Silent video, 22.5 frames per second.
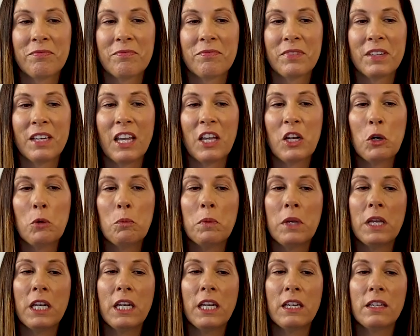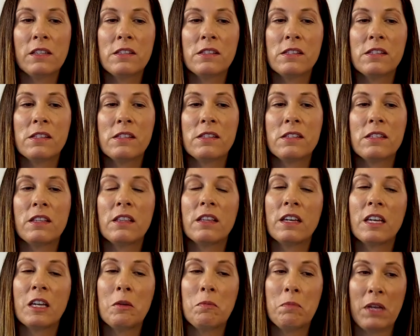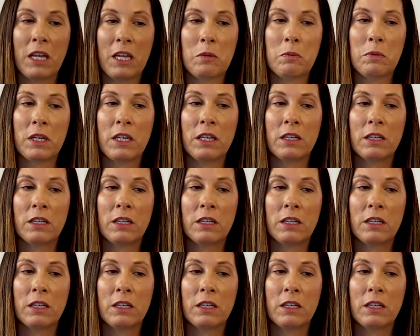In obedience to the commandment,